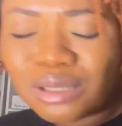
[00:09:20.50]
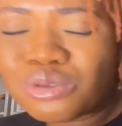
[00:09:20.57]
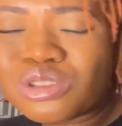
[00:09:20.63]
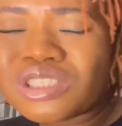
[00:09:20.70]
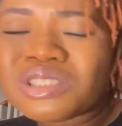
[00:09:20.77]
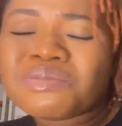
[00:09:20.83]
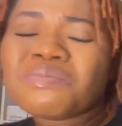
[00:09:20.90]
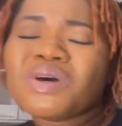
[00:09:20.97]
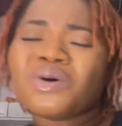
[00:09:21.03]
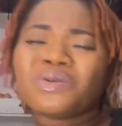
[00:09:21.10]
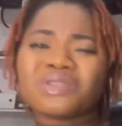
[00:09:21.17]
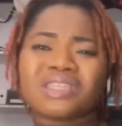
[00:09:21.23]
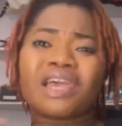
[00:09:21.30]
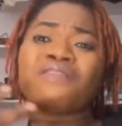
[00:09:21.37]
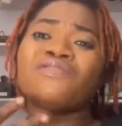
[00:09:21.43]

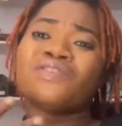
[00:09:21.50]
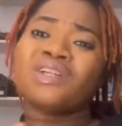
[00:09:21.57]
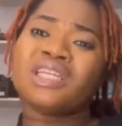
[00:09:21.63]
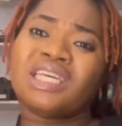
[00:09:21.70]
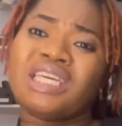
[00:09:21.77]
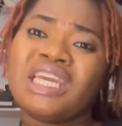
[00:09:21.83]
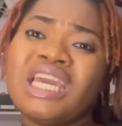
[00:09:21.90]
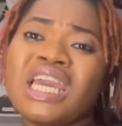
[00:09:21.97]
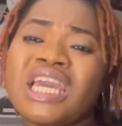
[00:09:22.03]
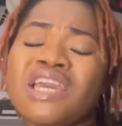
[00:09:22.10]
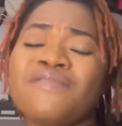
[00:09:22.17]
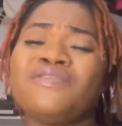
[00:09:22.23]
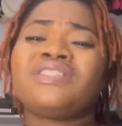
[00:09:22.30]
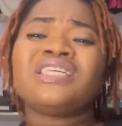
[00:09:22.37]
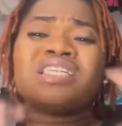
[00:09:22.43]
smells heavenly.
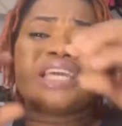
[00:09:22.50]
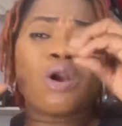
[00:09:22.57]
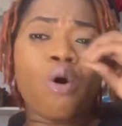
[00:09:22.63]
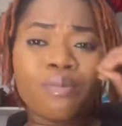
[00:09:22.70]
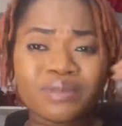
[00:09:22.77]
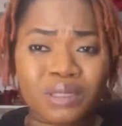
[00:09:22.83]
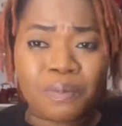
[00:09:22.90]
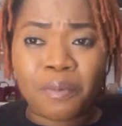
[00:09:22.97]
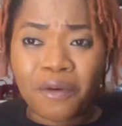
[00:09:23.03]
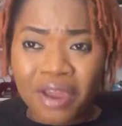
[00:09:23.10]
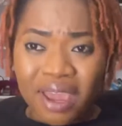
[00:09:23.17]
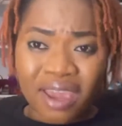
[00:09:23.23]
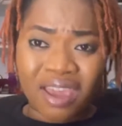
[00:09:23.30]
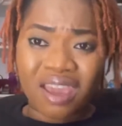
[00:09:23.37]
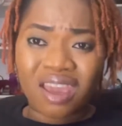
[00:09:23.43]
If you see the home
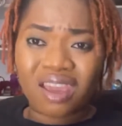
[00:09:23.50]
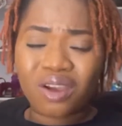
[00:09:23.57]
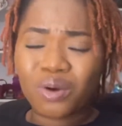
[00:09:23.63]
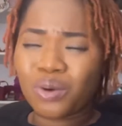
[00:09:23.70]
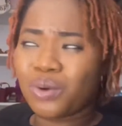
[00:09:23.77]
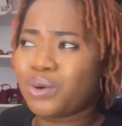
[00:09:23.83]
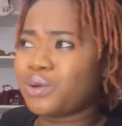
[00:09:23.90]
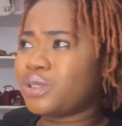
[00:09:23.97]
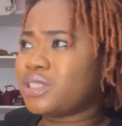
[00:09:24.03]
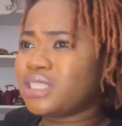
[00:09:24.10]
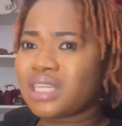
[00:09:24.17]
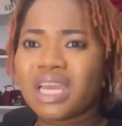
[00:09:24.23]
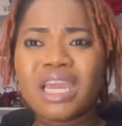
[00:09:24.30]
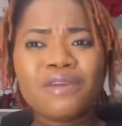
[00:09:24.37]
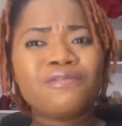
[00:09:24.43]
spray, God.
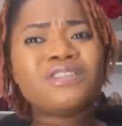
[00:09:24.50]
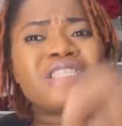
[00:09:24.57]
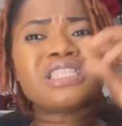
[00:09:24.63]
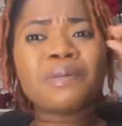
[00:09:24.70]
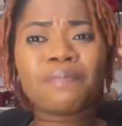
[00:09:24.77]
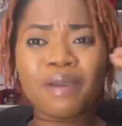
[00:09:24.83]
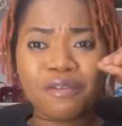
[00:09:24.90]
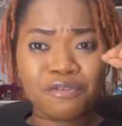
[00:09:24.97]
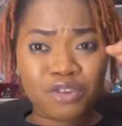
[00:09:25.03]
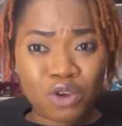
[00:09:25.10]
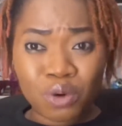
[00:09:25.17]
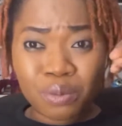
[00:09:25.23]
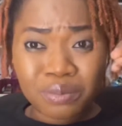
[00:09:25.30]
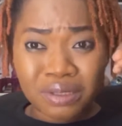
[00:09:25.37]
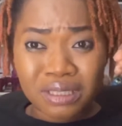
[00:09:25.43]
If you see the
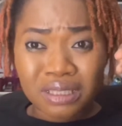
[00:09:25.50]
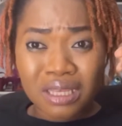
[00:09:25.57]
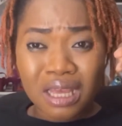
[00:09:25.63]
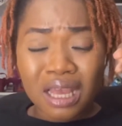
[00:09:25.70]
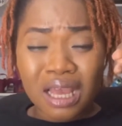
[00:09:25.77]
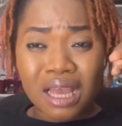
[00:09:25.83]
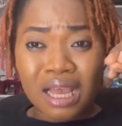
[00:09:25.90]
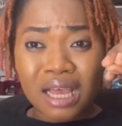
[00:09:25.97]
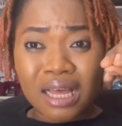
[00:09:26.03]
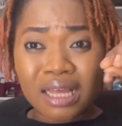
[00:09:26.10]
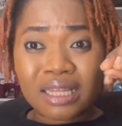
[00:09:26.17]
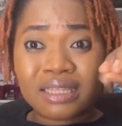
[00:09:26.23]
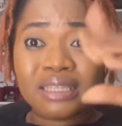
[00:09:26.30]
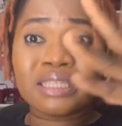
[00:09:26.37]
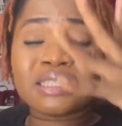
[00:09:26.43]
perfumes,
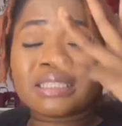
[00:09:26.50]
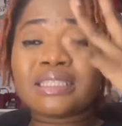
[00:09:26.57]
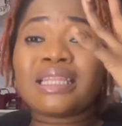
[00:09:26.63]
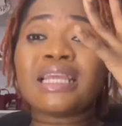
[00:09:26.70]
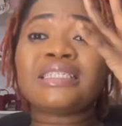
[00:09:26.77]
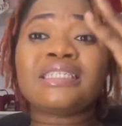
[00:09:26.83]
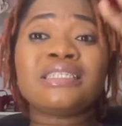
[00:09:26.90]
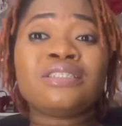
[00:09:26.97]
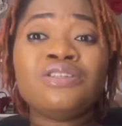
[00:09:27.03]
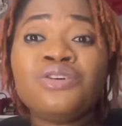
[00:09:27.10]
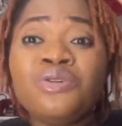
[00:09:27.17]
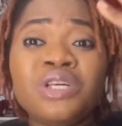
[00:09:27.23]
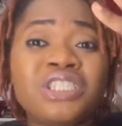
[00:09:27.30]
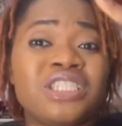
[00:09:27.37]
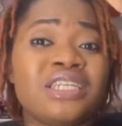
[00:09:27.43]

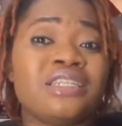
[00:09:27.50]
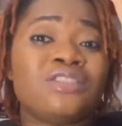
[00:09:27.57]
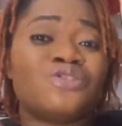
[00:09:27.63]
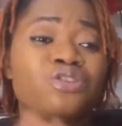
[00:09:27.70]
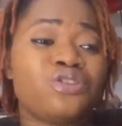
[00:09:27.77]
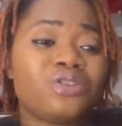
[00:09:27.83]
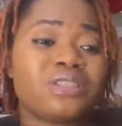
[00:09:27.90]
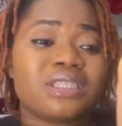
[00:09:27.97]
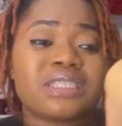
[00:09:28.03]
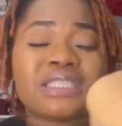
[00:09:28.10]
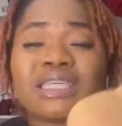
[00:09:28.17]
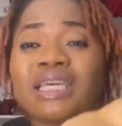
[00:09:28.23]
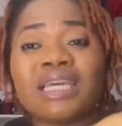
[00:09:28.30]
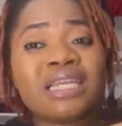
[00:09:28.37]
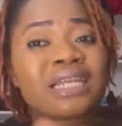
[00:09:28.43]
she introduced the
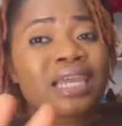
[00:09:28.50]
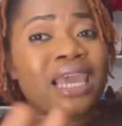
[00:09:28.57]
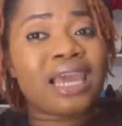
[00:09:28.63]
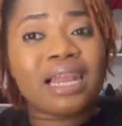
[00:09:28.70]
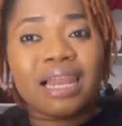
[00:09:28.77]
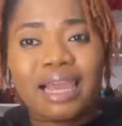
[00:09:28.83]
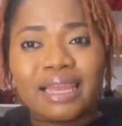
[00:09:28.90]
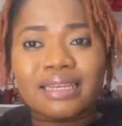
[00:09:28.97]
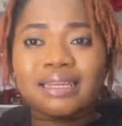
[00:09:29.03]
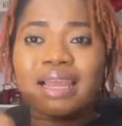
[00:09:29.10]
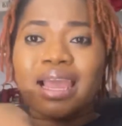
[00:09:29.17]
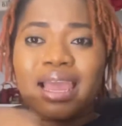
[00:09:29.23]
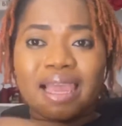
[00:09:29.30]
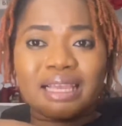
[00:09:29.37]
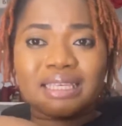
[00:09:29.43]
skincare line,
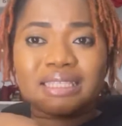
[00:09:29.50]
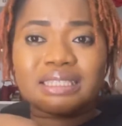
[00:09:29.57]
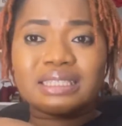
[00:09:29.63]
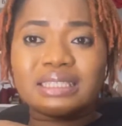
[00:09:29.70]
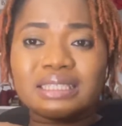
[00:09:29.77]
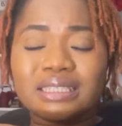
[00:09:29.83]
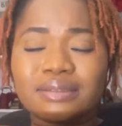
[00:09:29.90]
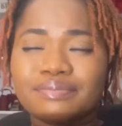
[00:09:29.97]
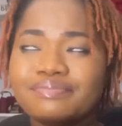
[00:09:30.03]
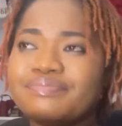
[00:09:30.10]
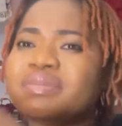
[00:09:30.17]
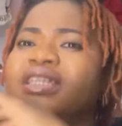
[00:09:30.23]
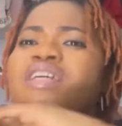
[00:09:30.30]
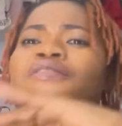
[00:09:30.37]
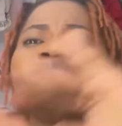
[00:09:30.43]
guys.
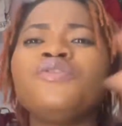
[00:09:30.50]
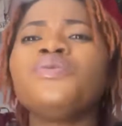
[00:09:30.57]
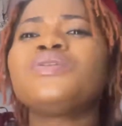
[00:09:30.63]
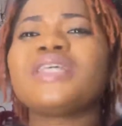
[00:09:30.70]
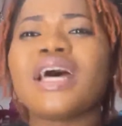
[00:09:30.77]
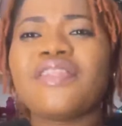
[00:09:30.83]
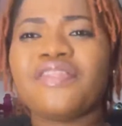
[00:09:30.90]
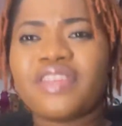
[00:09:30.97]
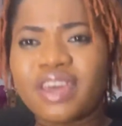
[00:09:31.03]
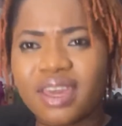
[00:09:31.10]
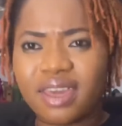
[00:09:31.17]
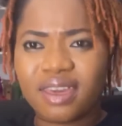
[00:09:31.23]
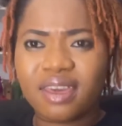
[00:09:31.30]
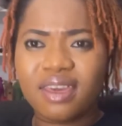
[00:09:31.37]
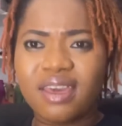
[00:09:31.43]
The reviews are
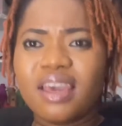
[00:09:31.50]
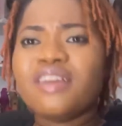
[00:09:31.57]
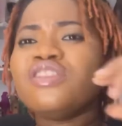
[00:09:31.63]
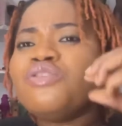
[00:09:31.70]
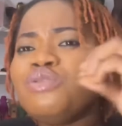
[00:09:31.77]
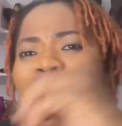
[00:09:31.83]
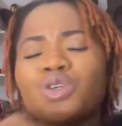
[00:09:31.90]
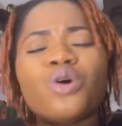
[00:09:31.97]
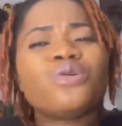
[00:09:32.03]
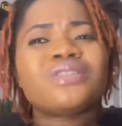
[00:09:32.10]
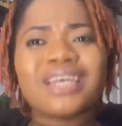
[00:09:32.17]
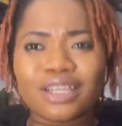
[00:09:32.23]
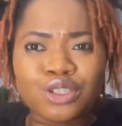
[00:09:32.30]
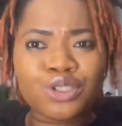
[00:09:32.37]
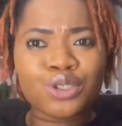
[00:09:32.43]
there. The results
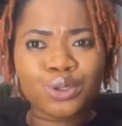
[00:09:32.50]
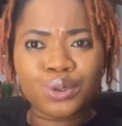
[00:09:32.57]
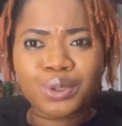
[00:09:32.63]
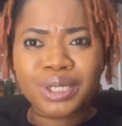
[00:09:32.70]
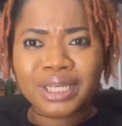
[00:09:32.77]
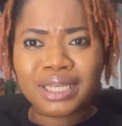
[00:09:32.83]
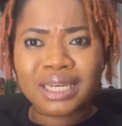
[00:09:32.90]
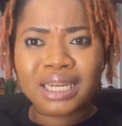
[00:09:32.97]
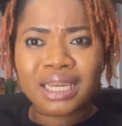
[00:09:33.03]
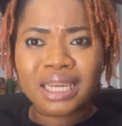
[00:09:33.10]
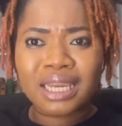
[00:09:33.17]
are showing.